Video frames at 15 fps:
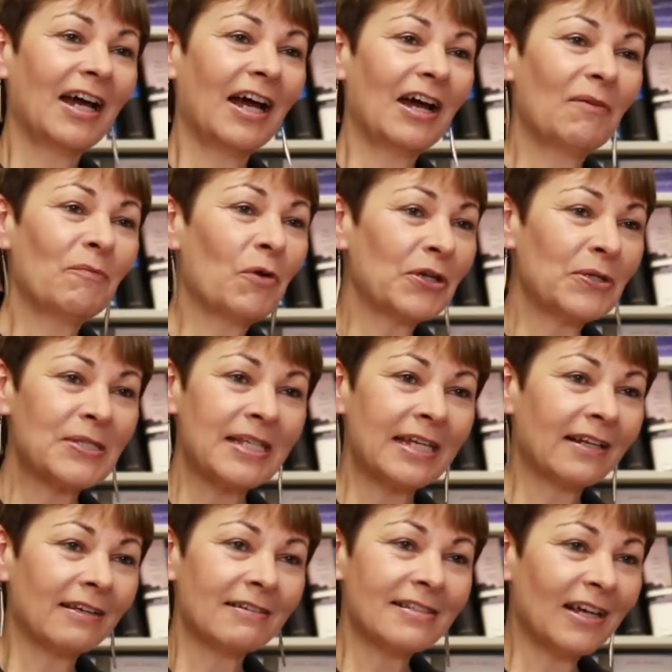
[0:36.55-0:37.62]
And what you see
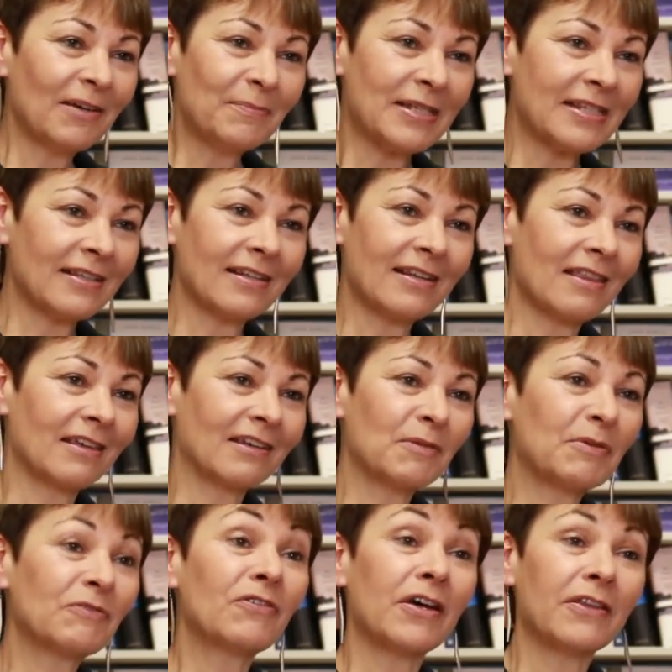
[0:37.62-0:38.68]
close up is that nothing could
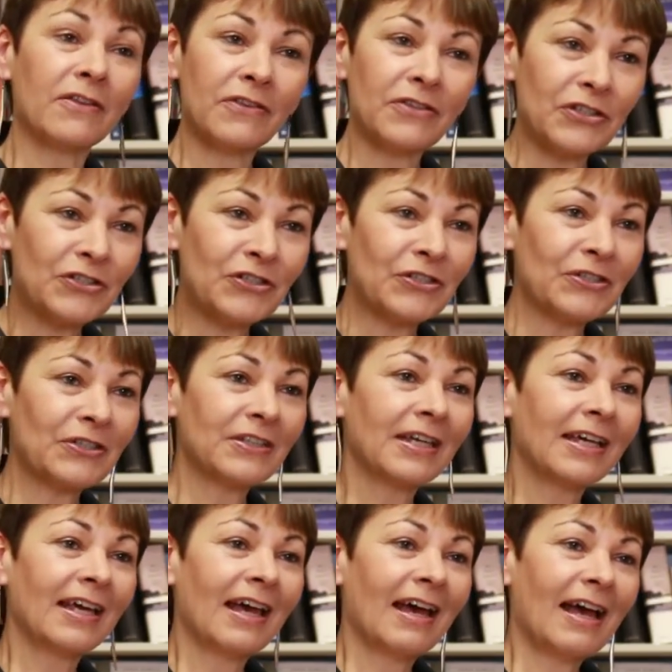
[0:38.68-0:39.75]
be further than the truth.
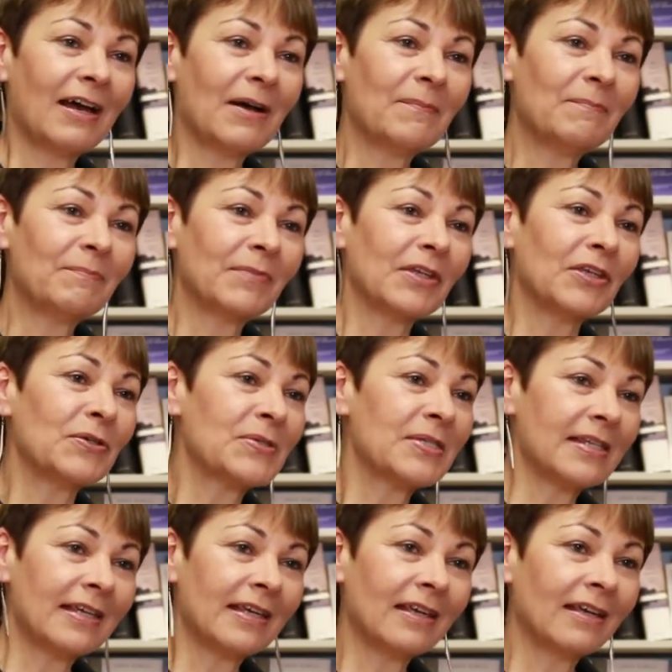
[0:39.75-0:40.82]
You
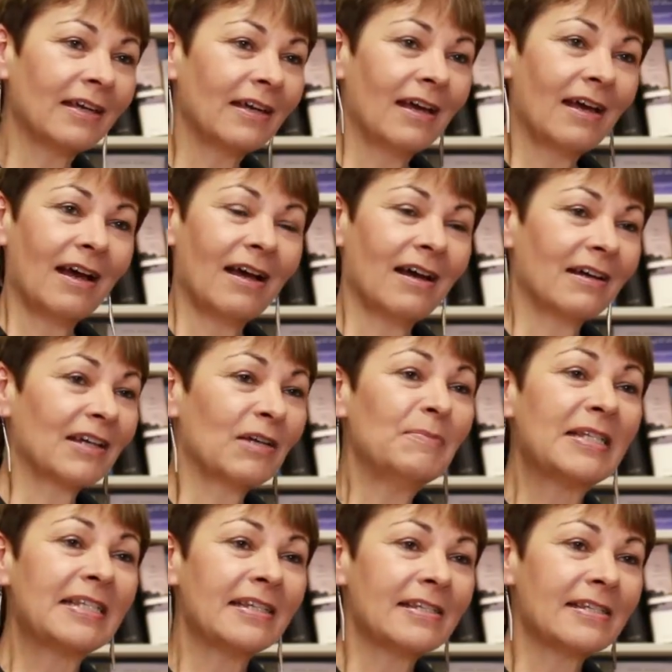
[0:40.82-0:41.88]
see
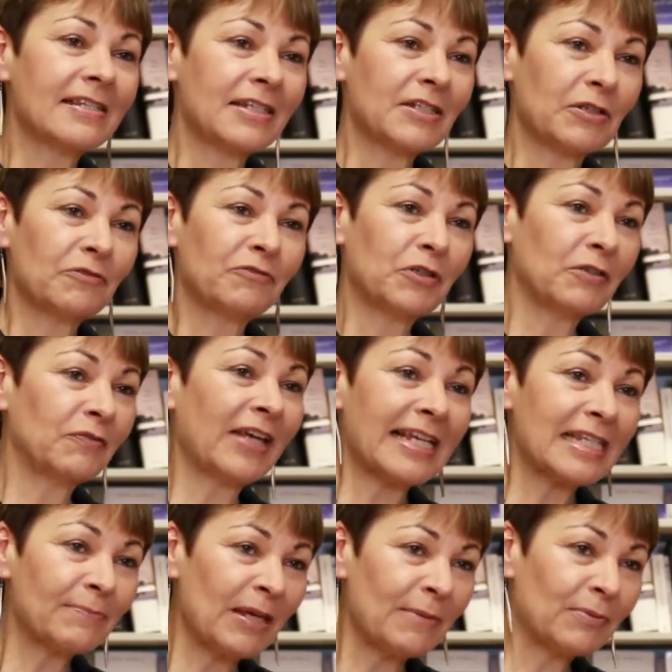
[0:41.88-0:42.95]
committees that are full of
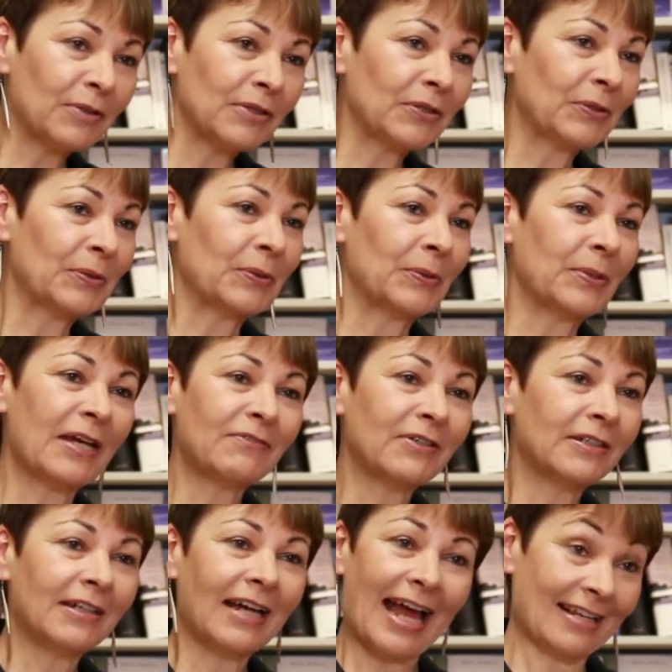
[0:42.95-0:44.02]
yes people who
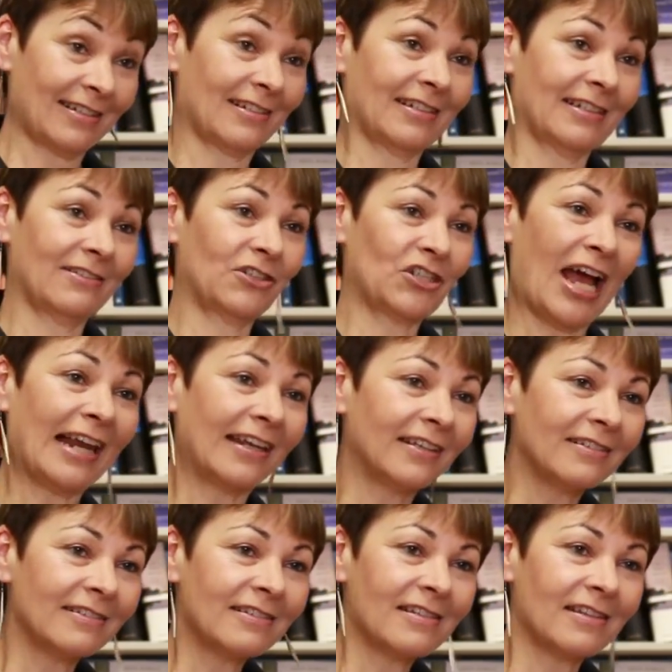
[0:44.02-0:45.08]
never actually
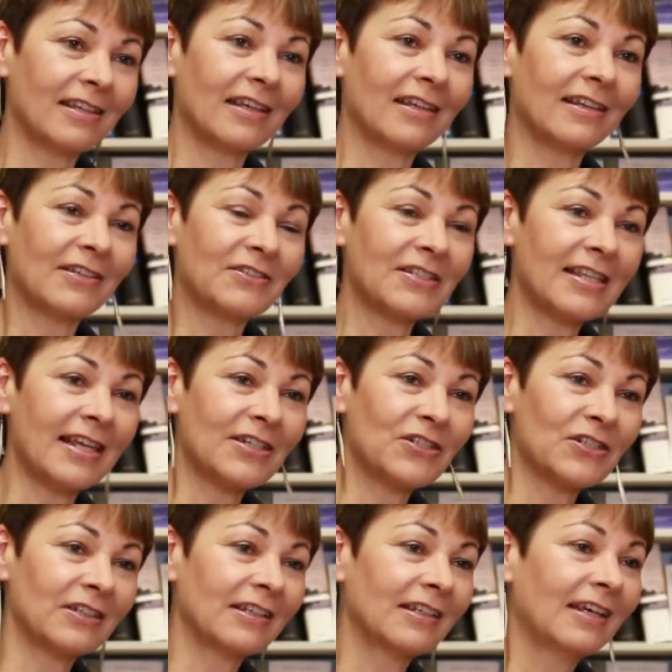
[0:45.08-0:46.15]
challenge the
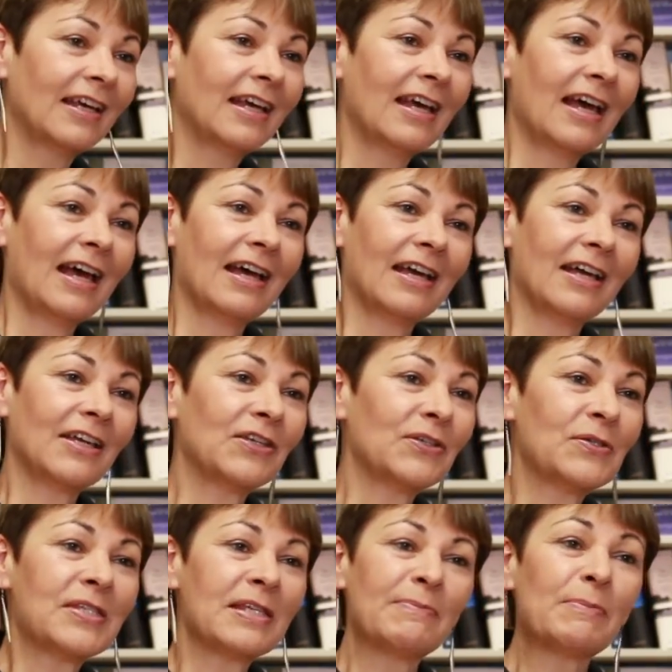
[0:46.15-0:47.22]
legislation.
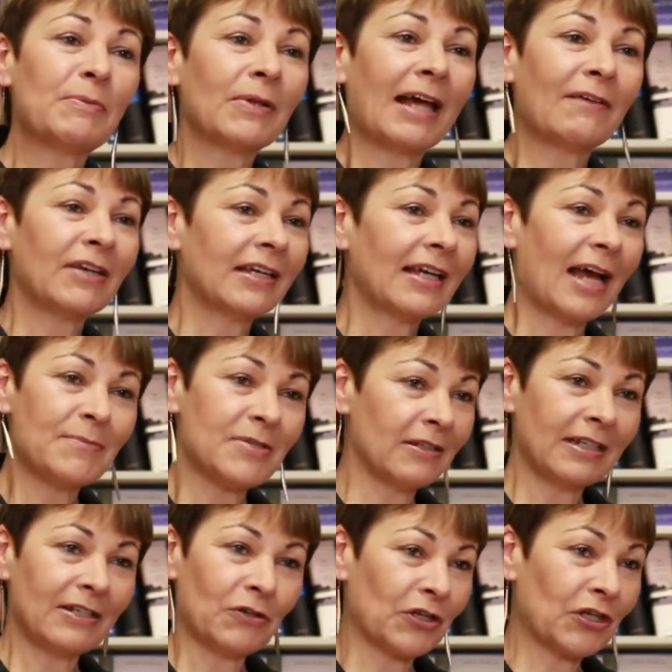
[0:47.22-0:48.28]
You see people having
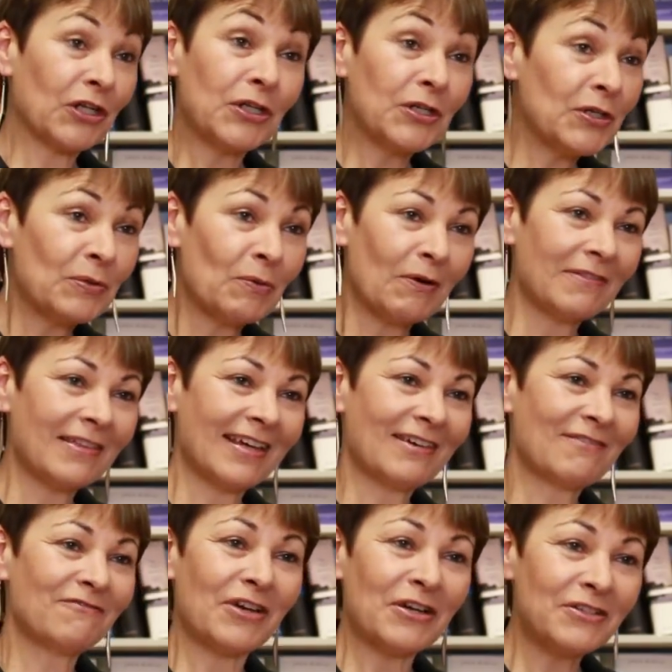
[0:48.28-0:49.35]
absolutely not a clue what
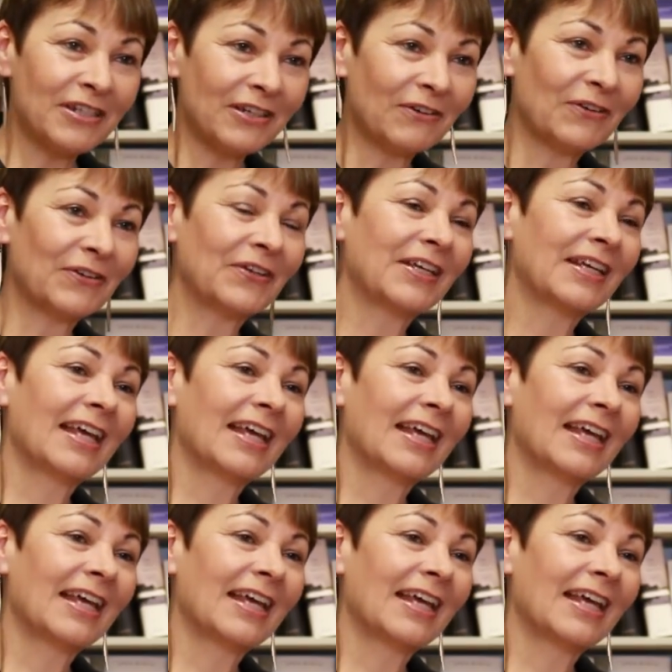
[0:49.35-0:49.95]
they're voting on.